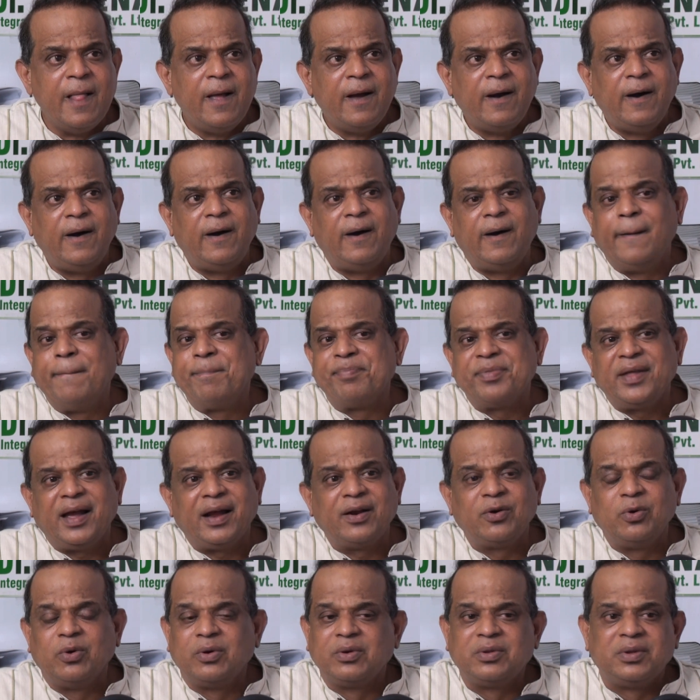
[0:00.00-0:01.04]

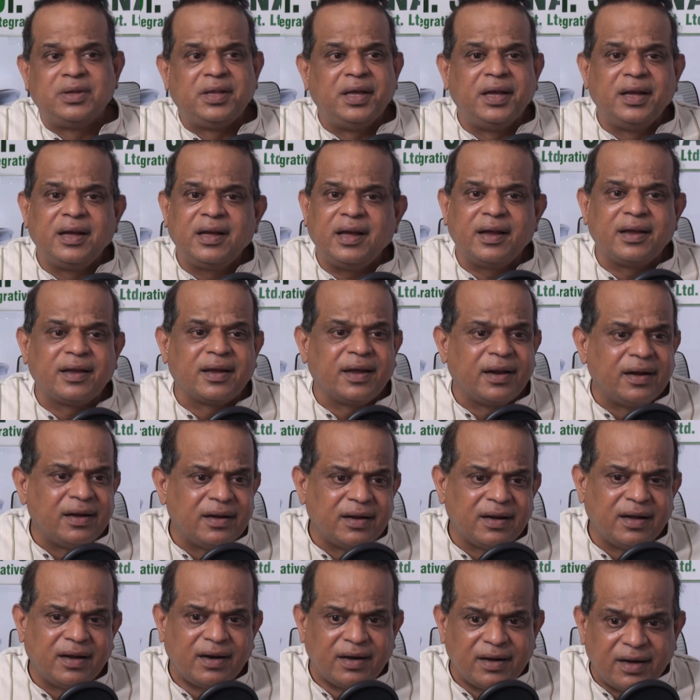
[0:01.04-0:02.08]
I don't think I
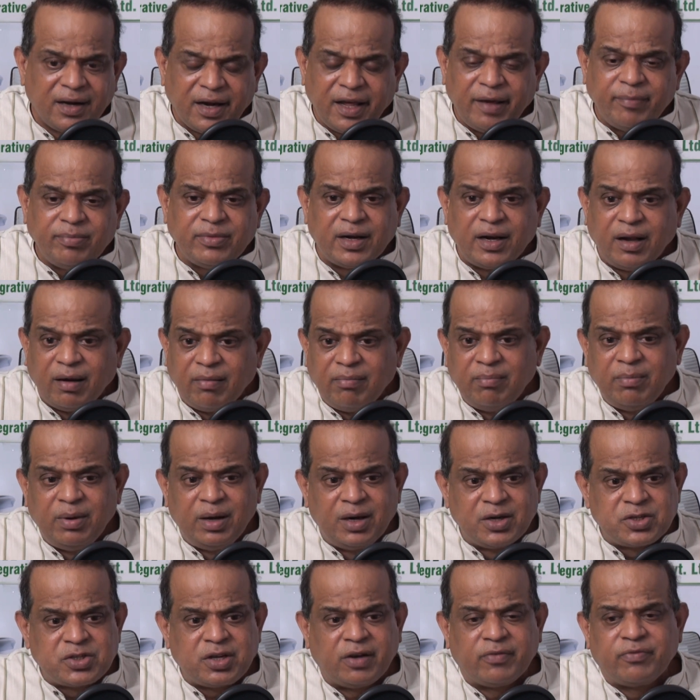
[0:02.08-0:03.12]
can name the
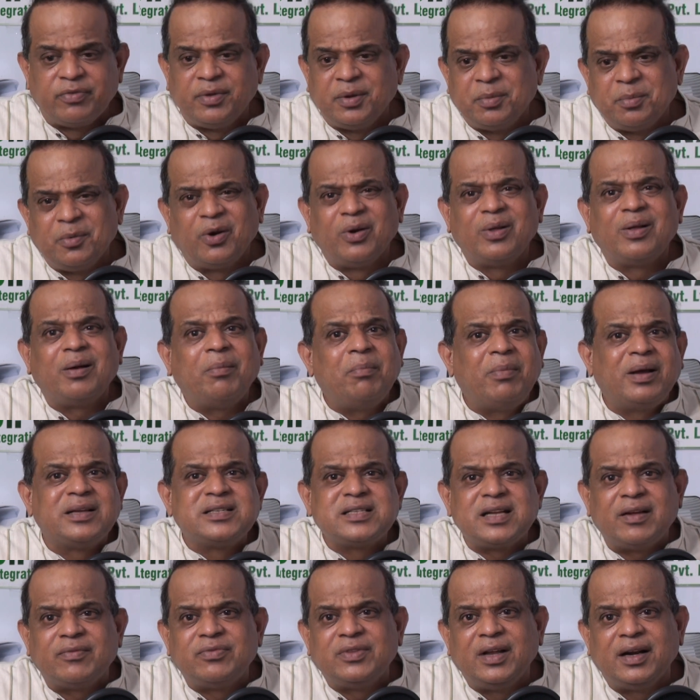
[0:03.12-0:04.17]
numbers of them. Must
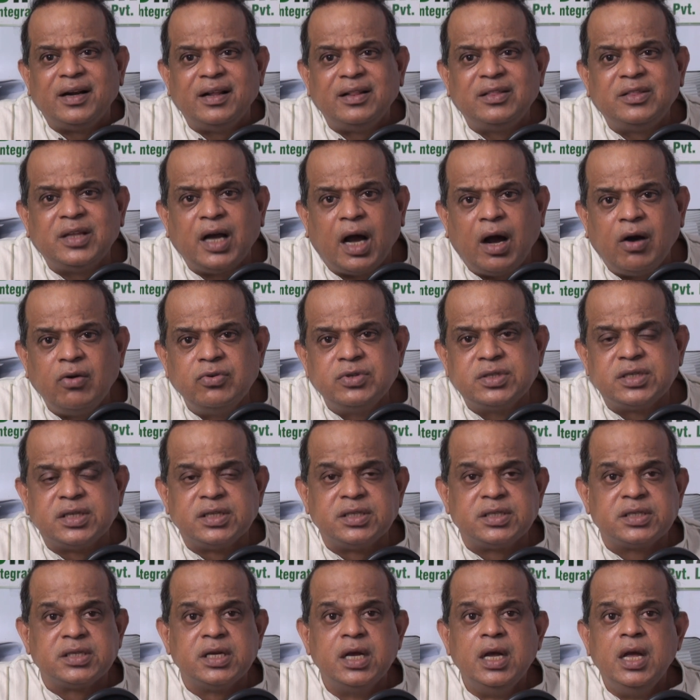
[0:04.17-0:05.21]
have done in
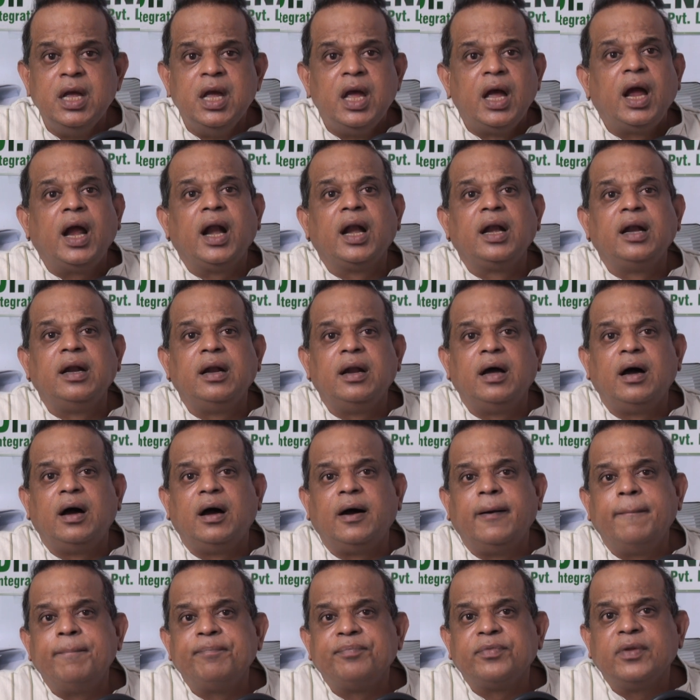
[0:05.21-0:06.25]
thousands, and
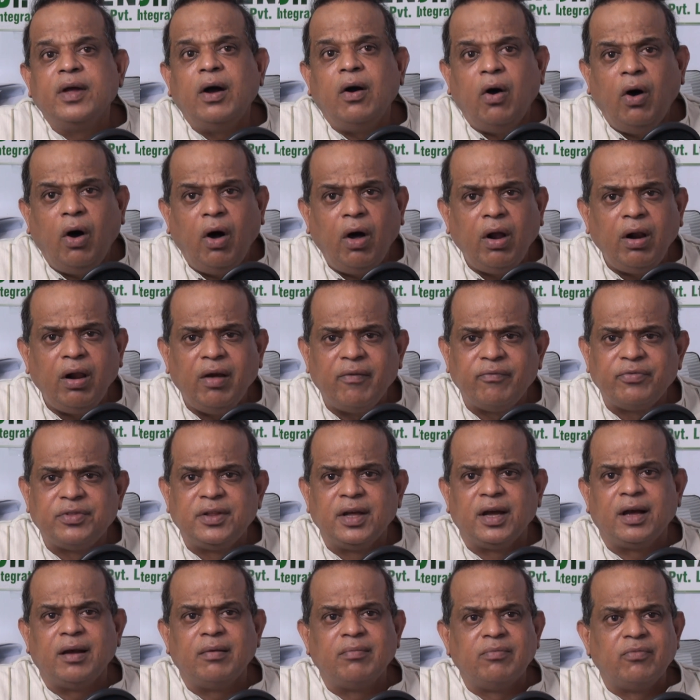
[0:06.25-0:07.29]
all of
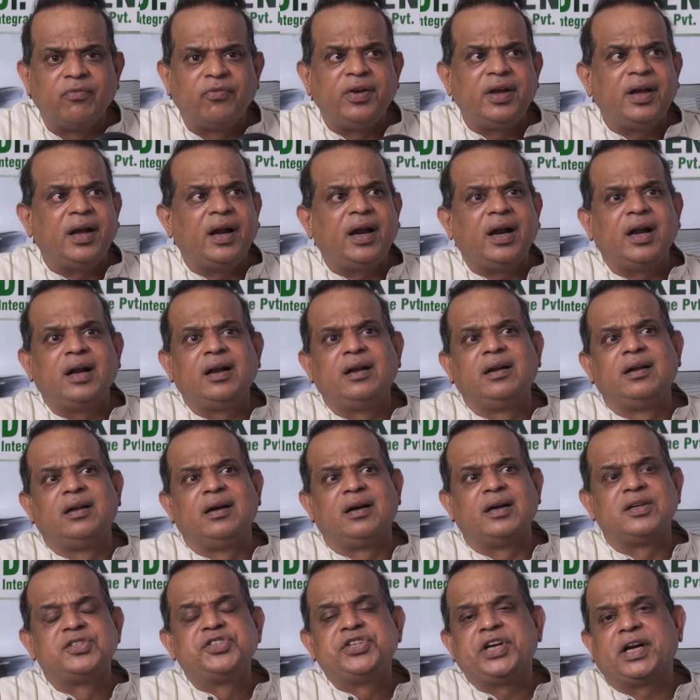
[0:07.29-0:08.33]
them we had
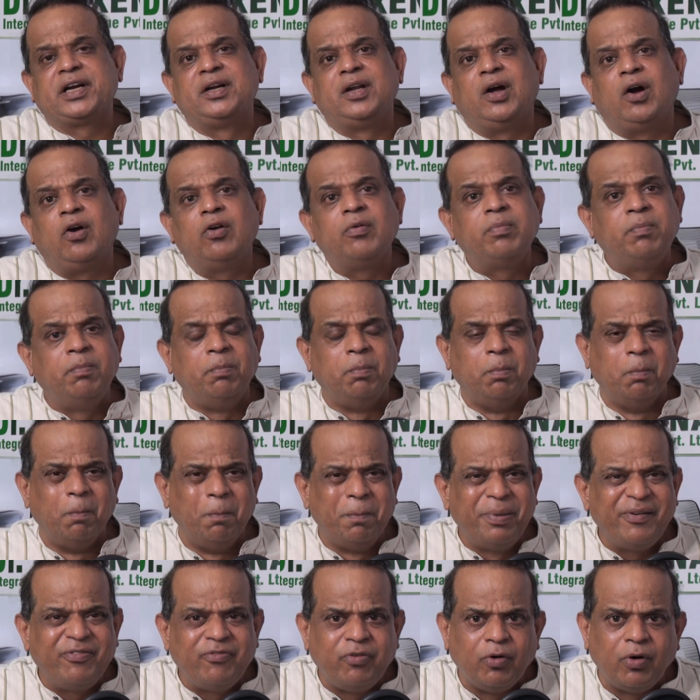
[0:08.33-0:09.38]
checked out
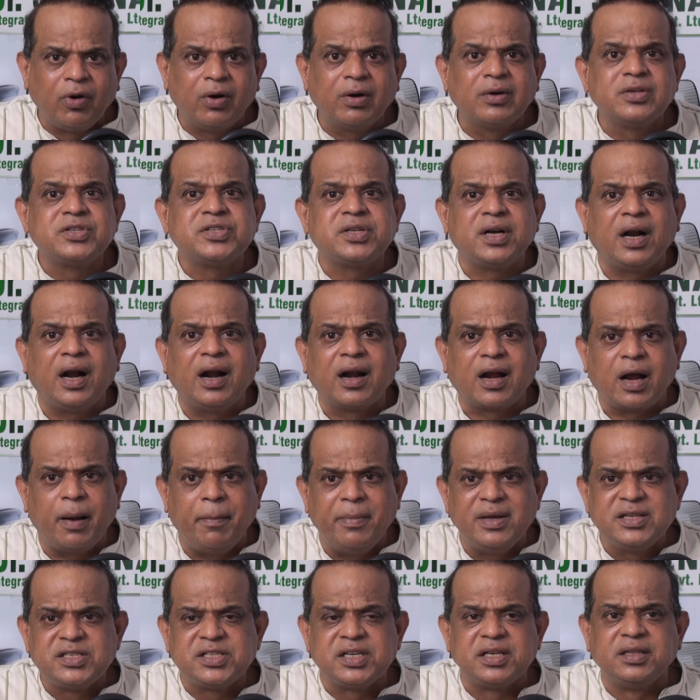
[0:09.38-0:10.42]
before start
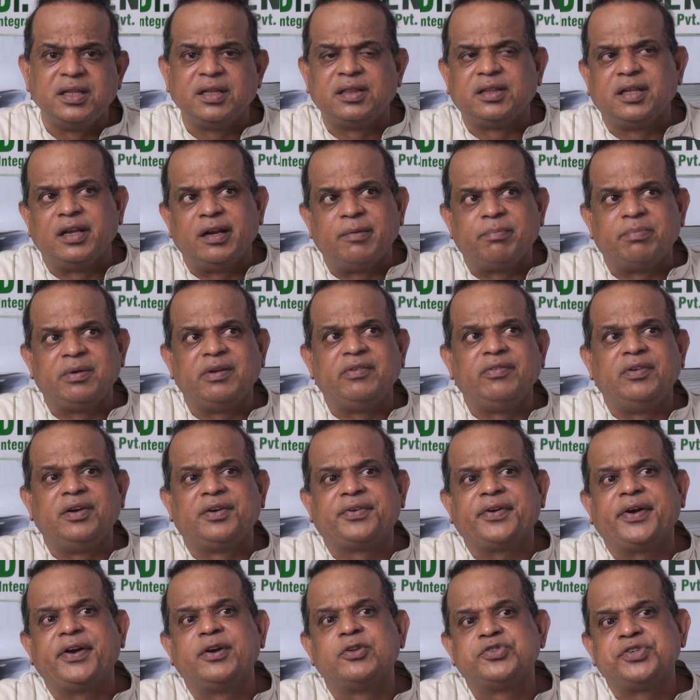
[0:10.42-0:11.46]
commencing the therapy. We
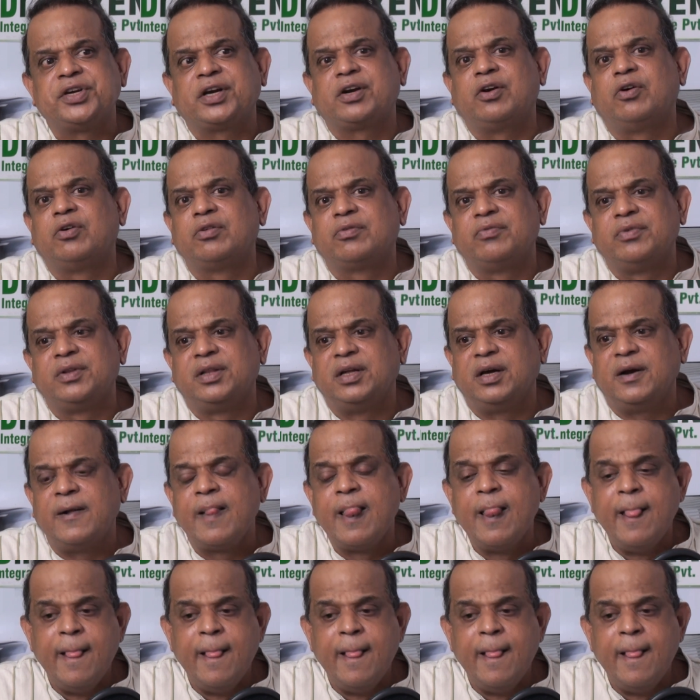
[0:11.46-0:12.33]
try to check out with the